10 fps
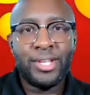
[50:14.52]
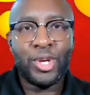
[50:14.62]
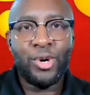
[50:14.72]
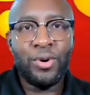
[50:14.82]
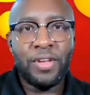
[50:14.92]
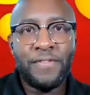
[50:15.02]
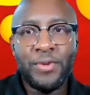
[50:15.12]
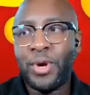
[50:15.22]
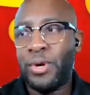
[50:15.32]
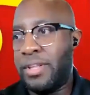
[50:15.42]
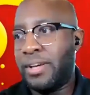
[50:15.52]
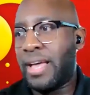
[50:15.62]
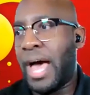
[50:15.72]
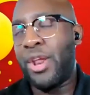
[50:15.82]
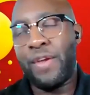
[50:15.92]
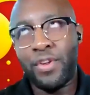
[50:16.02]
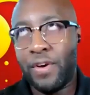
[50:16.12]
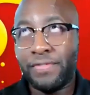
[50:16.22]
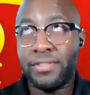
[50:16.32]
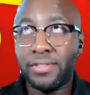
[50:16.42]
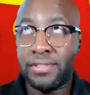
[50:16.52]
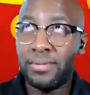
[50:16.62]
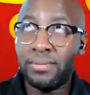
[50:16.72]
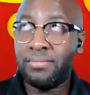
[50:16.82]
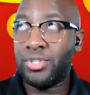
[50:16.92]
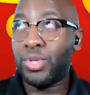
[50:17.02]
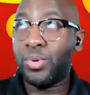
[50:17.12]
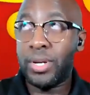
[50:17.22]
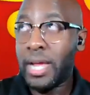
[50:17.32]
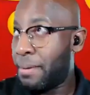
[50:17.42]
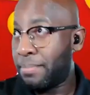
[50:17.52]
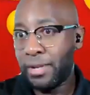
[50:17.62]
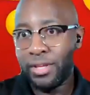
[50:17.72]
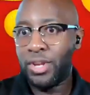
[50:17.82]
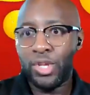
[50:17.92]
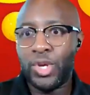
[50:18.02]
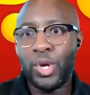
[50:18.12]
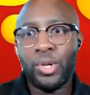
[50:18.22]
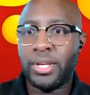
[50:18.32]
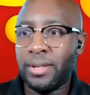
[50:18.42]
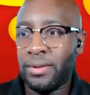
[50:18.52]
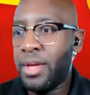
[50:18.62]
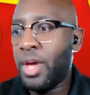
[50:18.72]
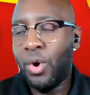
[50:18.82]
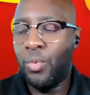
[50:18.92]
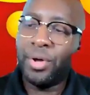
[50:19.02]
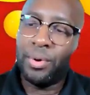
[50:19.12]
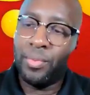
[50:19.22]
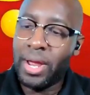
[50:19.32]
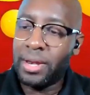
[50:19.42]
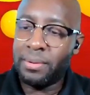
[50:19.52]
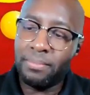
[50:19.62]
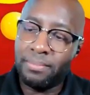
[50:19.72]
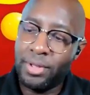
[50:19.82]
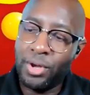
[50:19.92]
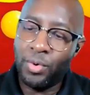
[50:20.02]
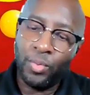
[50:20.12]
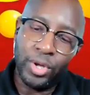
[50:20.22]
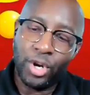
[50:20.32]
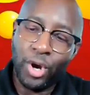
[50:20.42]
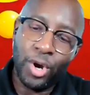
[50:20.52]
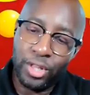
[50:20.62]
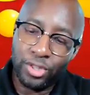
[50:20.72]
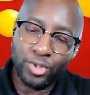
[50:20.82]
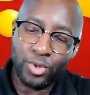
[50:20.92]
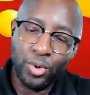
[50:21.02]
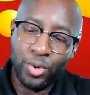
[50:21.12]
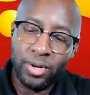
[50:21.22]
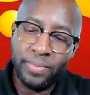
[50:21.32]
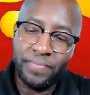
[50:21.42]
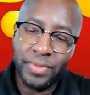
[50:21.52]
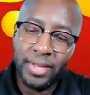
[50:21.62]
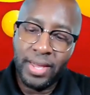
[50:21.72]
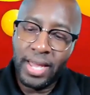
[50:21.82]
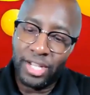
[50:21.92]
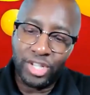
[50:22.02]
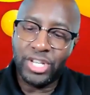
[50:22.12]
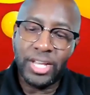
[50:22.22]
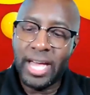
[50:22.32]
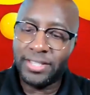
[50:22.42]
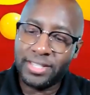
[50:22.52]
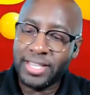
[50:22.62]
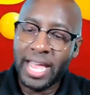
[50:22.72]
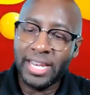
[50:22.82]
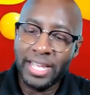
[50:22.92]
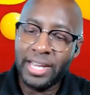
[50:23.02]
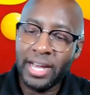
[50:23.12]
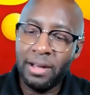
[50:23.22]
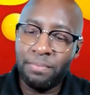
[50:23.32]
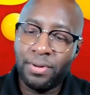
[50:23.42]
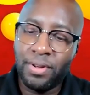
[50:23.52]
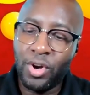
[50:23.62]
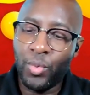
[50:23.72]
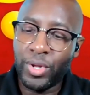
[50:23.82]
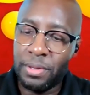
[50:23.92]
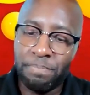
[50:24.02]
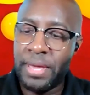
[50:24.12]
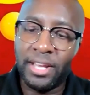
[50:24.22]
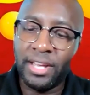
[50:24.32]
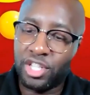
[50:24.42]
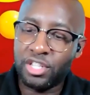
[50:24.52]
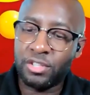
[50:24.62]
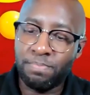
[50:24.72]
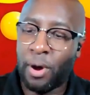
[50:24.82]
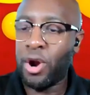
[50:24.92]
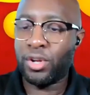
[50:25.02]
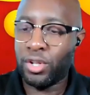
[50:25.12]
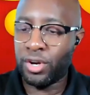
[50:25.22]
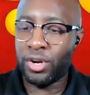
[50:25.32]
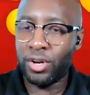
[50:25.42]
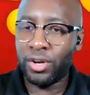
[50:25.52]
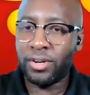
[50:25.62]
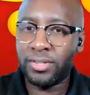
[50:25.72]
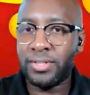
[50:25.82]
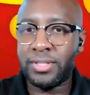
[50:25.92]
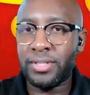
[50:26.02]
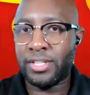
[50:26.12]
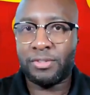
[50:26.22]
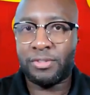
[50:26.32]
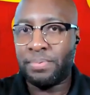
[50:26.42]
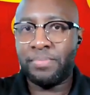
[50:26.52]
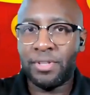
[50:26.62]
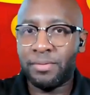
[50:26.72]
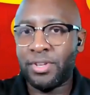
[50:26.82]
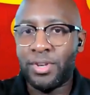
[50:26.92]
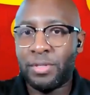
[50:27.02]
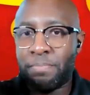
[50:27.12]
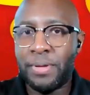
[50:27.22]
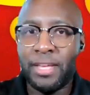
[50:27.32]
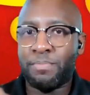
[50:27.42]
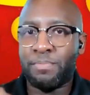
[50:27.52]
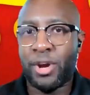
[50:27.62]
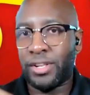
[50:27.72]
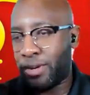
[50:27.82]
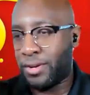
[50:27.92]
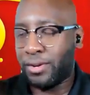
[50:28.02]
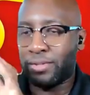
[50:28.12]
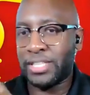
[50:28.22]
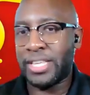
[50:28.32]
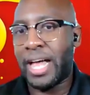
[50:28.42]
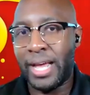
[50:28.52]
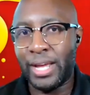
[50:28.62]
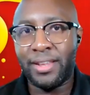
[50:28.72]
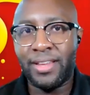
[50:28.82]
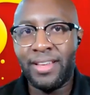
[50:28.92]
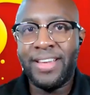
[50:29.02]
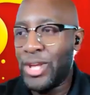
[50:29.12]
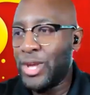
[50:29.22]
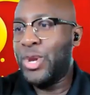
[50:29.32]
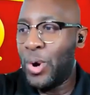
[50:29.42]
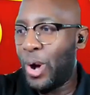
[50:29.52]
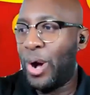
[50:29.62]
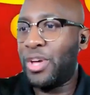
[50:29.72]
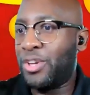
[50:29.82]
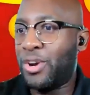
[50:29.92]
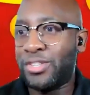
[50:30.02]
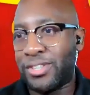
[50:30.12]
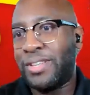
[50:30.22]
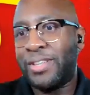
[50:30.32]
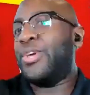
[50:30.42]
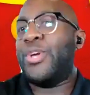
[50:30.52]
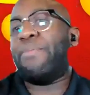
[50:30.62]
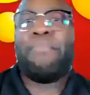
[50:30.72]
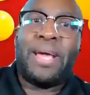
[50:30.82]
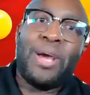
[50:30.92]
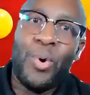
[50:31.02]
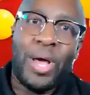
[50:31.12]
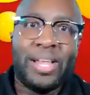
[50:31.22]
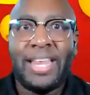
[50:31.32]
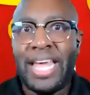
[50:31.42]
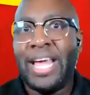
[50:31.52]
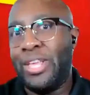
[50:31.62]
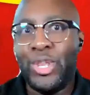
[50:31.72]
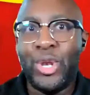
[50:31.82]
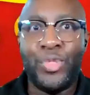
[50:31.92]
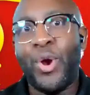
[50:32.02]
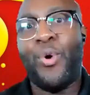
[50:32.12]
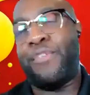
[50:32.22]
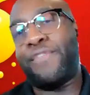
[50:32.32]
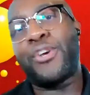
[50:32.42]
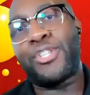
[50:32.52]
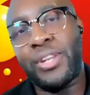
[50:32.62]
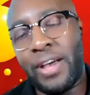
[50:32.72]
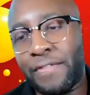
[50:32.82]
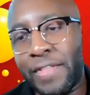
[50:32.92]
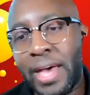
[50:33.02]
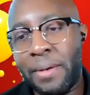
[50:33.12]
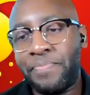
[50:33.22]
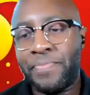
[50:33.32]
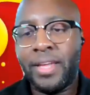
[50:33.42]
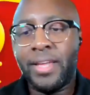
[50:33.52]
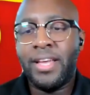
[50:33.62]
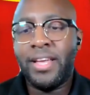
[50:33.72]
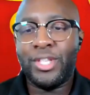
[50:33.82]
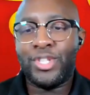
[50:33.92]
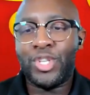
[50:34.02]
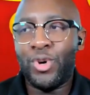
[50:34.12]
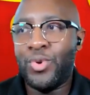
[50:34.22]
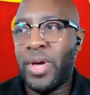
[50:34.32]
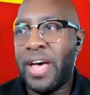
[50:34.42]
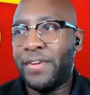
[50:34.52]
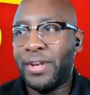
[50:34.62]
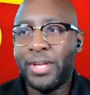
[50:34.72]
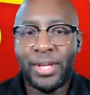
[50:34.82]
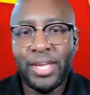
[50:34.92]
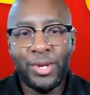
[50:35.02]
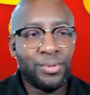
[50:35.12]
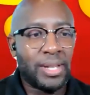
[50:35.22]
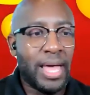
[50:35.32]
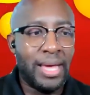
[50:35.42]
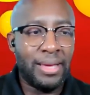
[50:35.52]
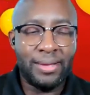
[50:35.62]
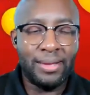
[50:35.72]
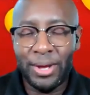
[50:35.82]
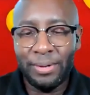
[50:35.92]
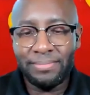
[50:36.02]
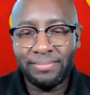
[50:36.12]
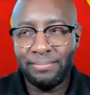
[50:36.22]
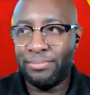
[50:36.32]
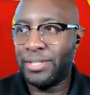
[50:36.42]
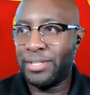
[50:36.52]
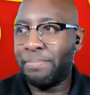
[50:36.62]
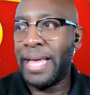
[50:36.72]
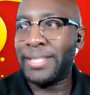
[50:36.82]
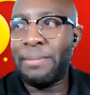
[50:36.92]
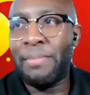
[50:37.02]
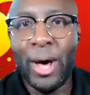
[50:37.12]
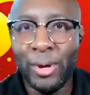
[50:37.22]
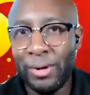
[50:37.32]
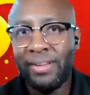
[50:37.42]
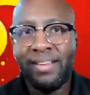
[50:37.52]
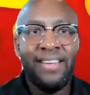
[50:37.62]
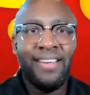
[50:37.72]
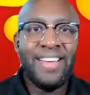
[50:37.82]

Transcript: So if you go look, I don't even know if this is true or not, but you know, you go look at one random, you know, one girl in the school and she got the Stanley Cup with the pink sparkler, this the you know, the pink sparkler design. You know, all the other girls get, may go out and get, you know, their own version of that. And so you have another kid who's like, you know, brings a plastic bottle